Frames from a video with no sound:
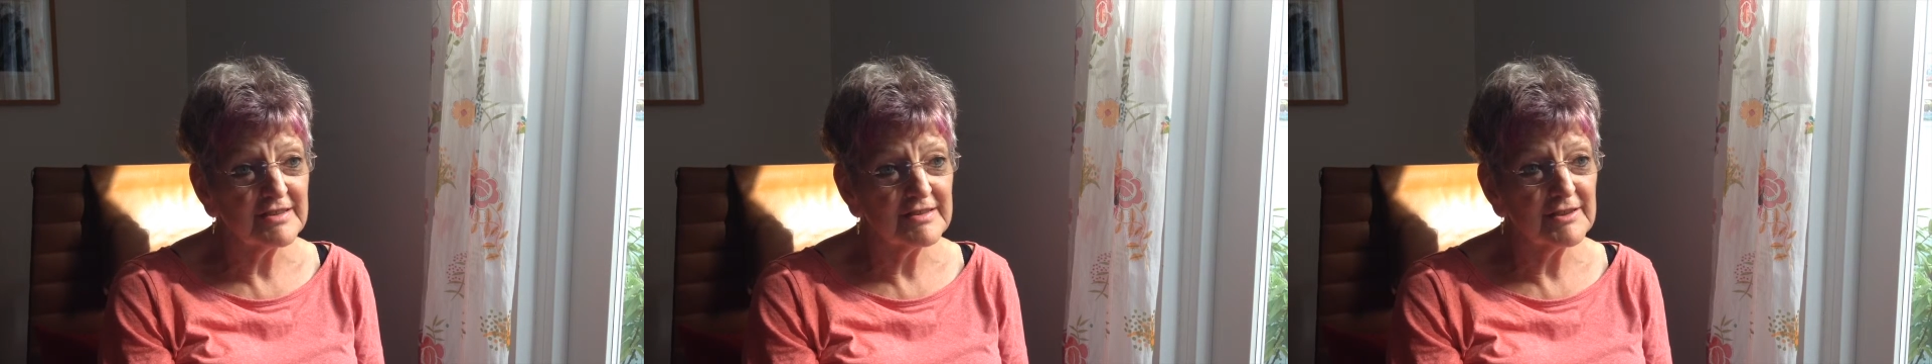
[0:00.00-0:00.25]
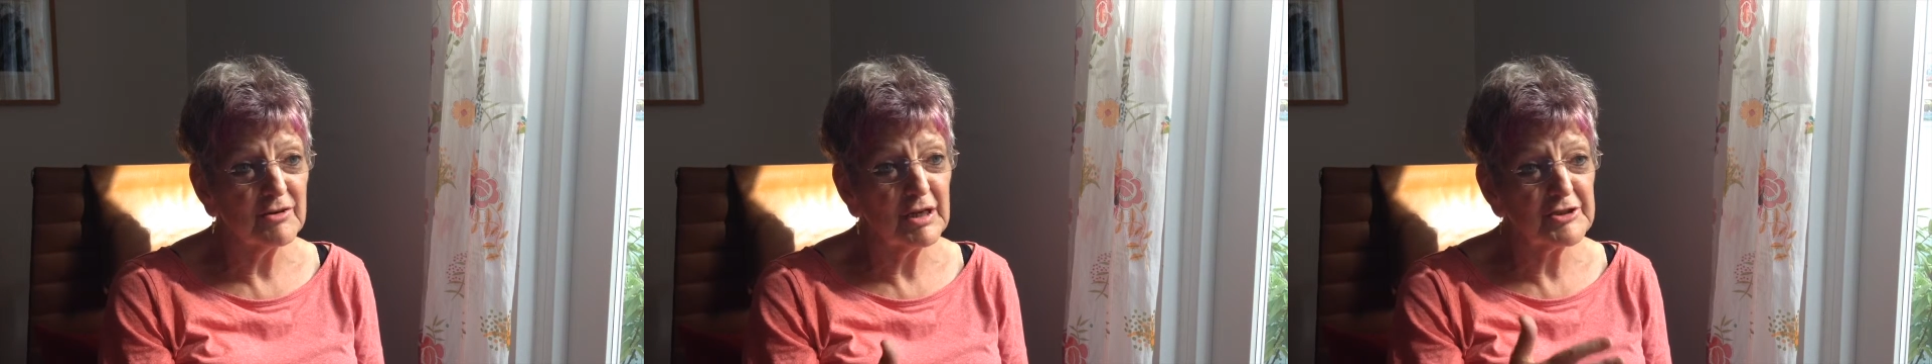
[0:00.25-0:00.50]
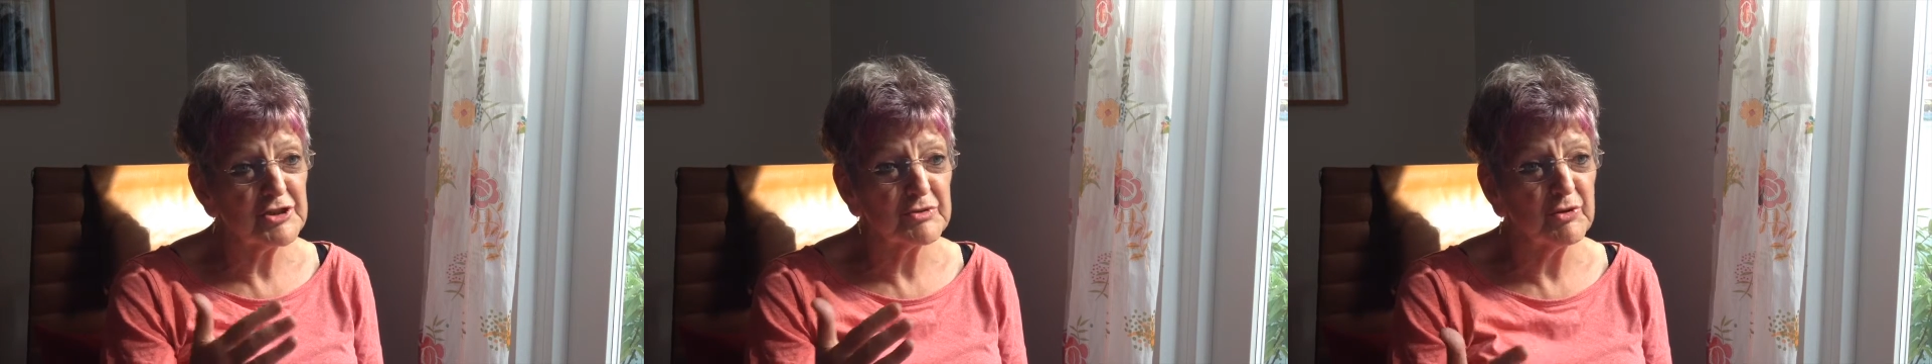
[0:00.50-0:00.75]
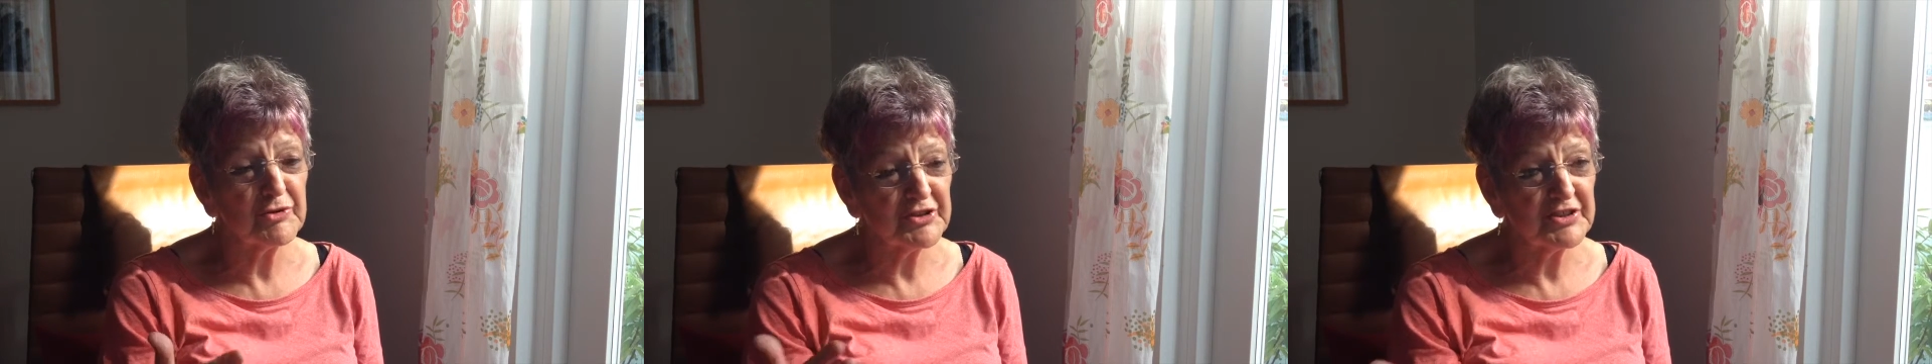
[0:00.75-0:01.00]
So I
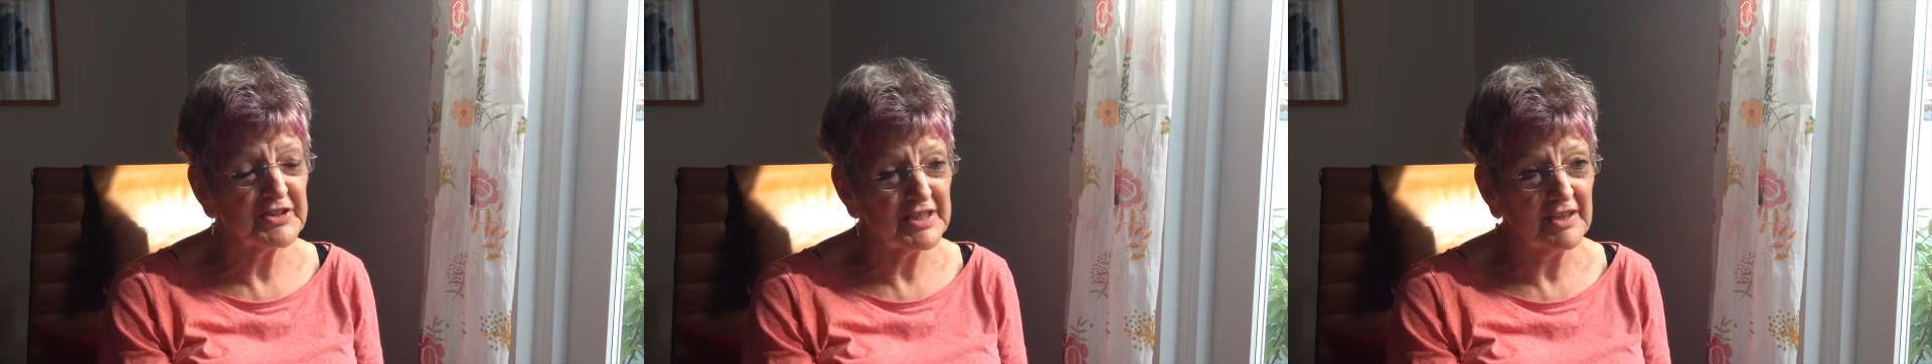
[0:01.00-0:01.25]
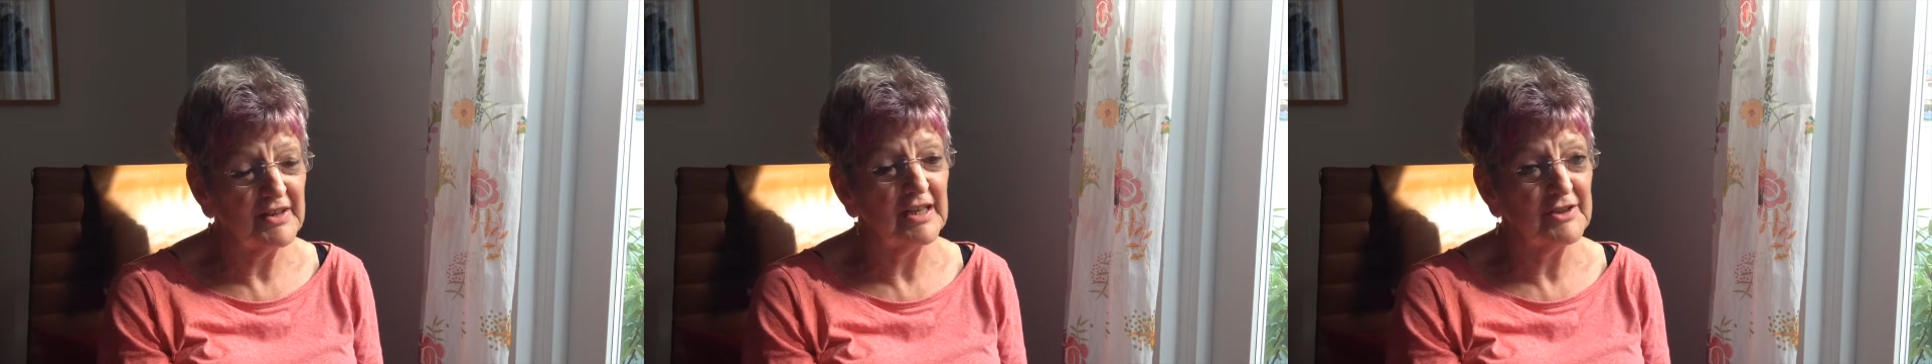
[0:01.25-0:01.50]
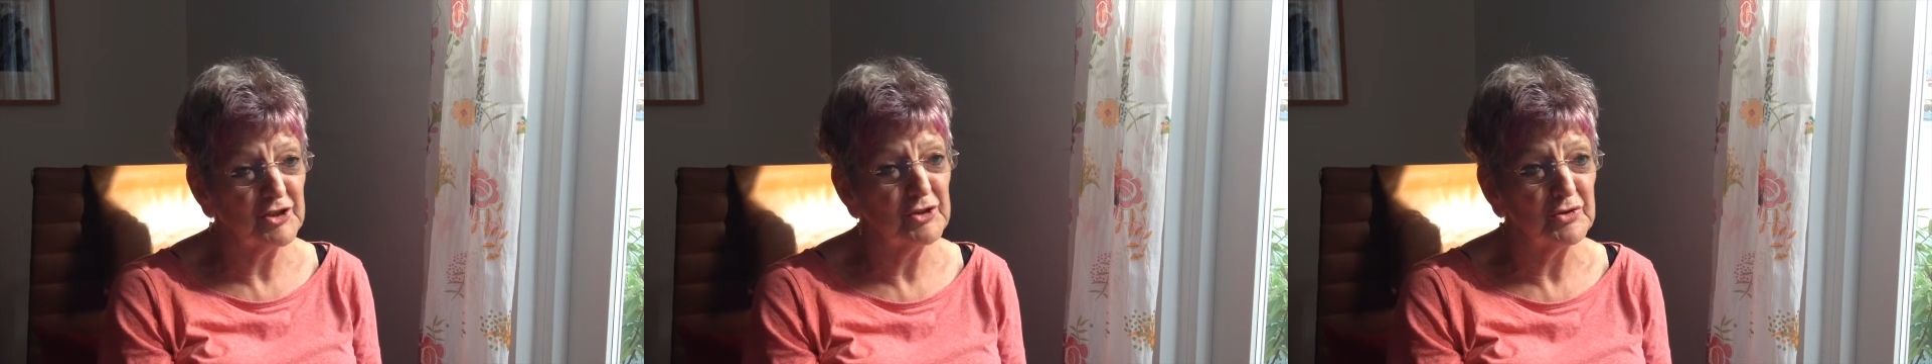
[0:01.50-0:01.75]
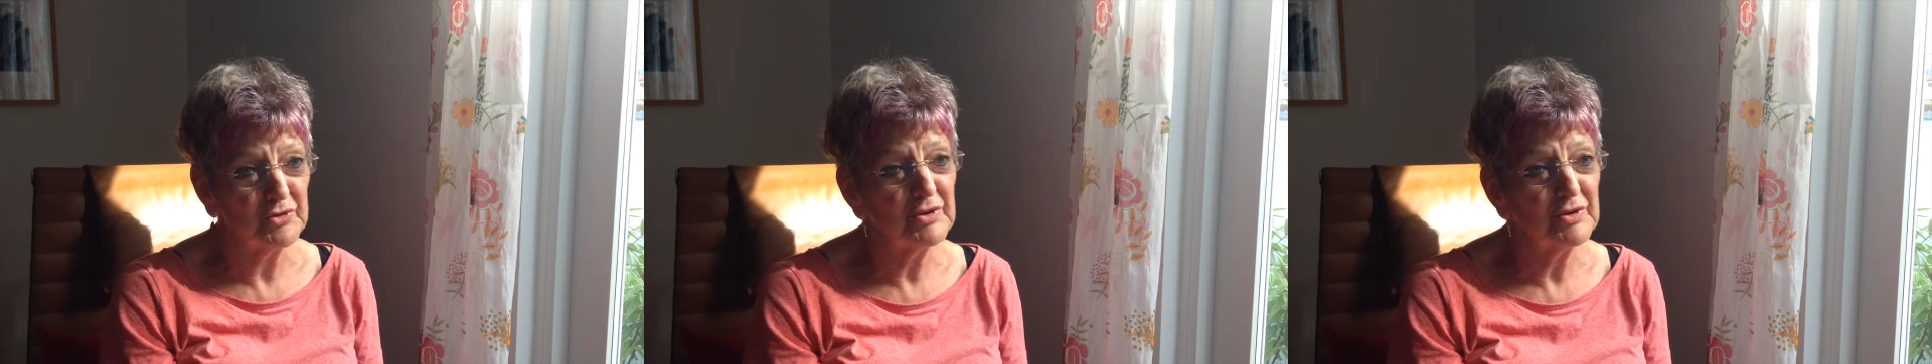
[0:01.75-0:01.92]
just wanted to say that too.